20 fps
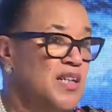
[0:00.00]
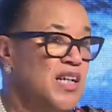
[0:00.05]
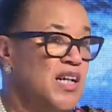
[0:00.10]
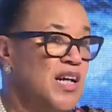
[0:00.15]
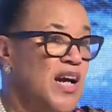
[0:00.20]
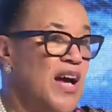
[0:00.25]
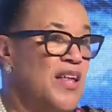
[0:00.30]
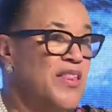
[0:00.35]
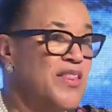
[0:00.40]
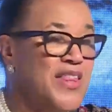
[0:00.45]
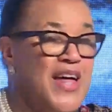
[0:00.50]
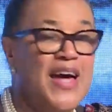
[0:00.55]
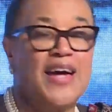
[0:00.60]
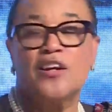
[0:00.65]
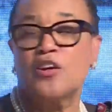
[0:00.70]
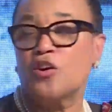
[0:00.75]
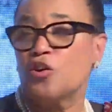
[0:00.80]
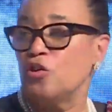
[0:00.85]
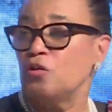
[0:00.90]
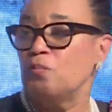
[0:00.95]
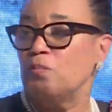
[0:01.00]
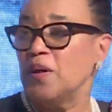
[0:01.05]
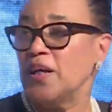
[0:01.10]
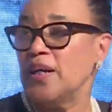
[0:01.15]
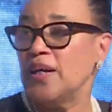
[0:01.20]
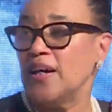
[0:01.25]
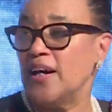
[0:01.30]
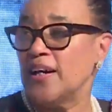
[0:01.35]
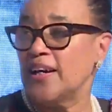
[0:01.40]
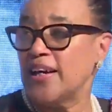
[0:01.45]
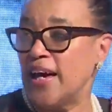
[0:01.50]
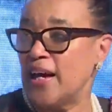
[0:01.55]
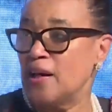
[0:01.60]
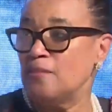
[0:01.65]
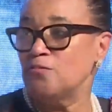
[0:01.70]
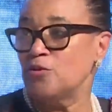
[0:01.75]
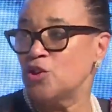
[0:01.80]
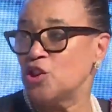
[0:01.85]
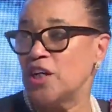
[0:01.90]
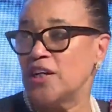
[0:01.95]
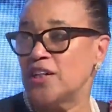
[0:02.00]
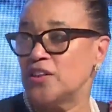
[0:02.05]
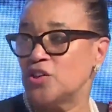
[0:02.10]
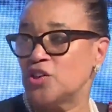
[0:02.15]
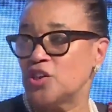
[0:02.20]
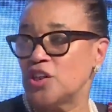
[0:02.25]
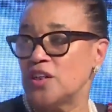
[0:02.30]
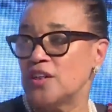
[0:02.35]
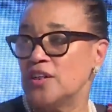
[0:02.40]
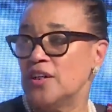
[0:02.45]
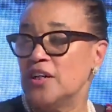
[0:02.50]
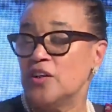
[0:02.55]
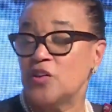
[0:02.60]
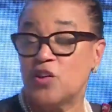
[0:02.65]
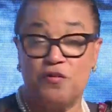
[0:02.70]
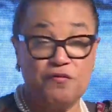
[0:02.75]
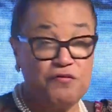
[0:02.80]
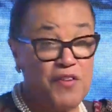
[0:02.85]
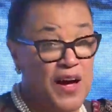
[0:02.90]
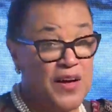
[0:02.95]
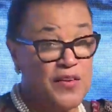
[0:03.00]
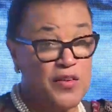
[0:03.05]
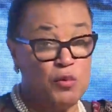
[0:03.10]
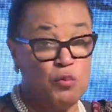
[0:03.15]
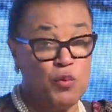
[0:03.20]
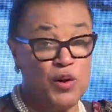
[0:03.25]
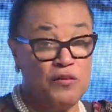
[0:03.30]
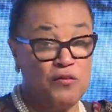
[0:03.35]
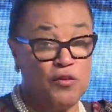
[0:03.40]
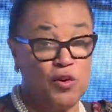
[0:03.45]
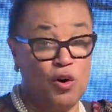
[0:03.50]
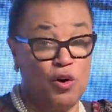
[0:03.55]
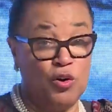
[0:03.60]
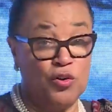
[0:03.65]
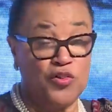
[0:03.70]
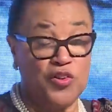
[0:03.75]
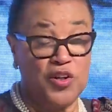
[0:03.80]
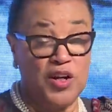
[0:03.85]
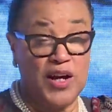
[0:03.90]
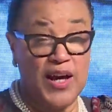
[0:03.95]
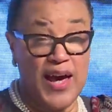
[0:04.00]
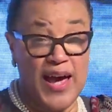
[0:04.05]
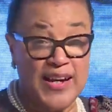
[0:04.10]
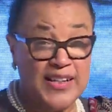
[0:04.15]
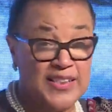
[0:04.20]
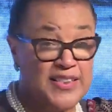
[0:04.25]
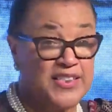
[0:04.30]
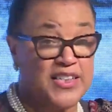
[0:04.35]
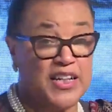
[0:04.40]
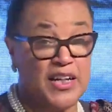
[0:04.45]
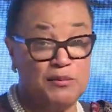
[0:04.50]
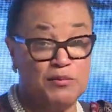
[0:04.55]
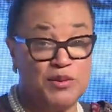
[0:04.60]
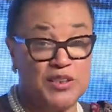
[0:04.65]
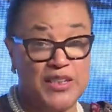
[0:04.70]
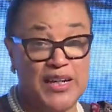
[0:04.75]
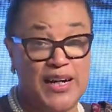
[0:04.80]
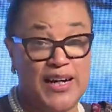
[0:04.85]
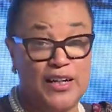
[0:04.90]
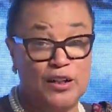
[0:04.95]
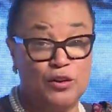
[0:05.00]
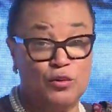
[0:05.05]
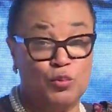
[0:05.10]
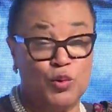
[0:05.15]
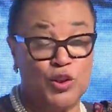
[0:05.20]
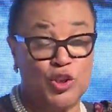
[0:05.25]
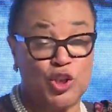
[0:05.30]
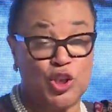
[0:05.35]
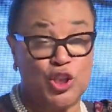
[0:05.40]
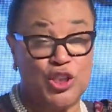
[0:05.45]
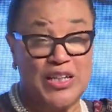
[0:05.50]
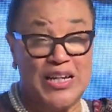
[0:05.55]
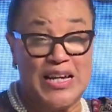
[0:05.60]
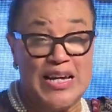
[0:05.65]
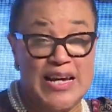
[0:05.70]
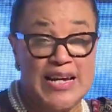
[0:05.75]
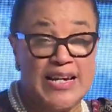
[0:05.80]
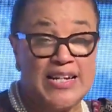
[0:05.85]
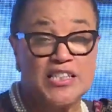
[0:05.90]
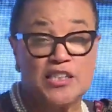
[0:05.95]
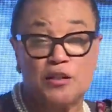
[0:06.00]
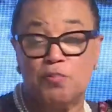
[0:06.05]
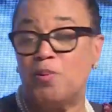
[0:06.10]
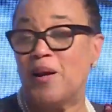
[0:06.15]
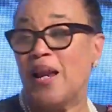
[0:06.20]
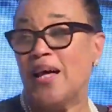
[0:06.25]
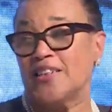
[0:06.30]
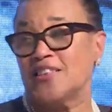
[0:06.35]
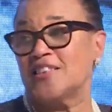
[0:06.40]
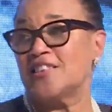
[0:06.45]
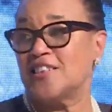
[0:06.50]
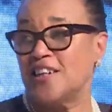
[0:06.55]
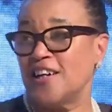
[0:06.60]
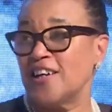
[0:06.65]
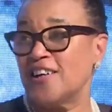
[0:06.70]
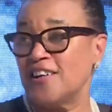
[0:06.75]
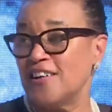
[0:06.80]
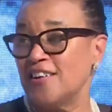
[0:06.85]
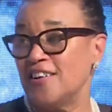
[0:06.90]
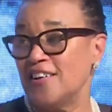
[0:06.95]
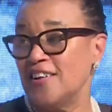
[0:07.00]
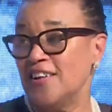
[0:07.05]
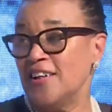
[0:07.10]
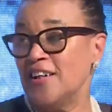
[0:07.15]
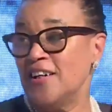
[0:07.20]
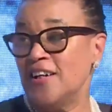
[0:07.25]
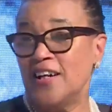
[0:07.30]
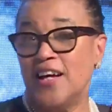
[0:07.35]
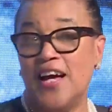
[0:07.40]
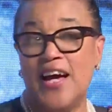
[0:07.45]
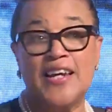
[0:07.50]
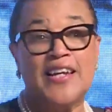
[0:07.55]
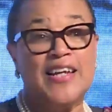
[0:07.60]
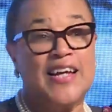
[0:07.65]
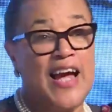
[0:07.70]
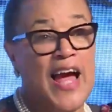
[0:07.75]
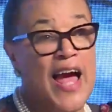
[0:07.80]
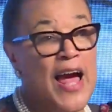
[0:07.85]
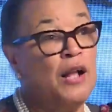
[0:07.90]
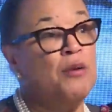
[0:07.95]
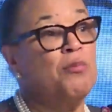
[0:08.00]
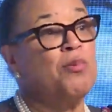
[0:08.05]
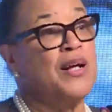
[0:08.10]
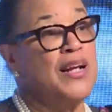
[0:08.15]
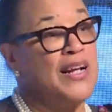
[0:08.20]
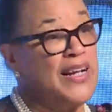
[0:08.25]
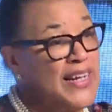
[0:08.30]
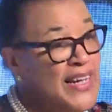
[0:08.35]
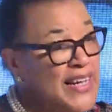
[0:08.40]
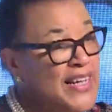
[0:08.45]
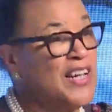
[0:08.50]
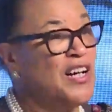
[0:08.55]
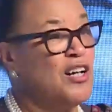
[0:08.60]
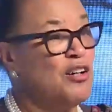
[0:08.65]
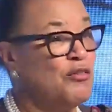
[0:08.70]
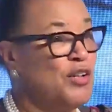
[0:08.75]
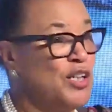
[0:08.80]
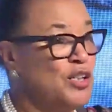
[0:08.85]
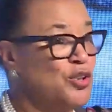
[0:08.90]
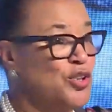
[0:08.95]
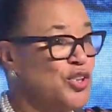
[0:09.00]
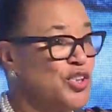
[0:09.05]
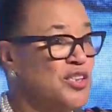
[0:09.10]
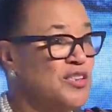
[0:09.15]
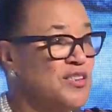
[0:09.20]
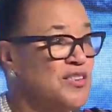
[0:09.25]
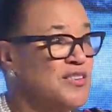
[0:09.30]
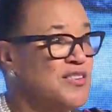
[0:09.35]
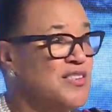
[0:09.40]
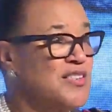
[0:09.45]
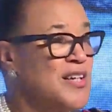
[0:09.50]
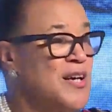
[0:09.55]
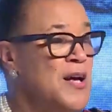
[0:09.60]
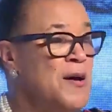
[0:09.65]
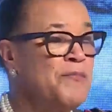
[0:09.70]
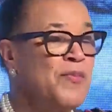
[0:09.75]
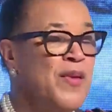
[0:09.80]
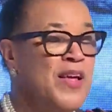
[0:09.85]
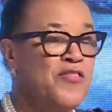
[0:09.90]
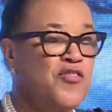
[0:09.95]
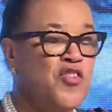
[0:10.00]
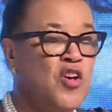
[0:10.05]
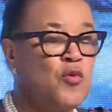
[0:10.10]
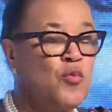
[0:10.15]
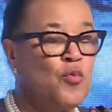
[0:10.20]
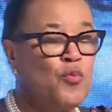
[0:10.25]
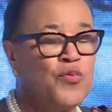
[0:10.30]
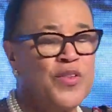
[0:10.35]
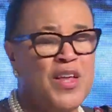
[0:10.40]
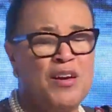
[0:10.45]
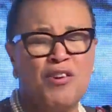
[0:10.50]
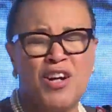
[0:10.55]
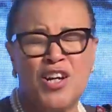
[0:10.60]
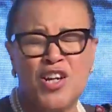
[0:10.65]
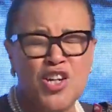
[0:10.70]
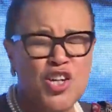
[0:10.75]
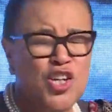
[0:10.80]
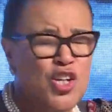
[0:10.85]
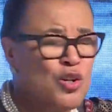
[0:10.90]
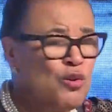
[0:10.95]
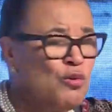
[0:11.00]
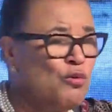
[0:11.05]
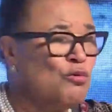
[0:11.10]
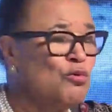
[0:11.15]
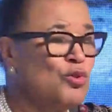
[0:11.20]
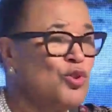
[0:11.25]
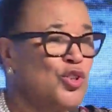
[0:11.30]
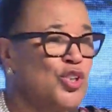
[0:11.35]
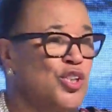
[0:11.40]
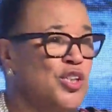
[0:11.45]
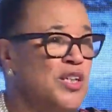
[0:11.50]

And that could be a game changer. The fact that we've got enzymes now which can eat plastic and help clean our oceans. So there are huge,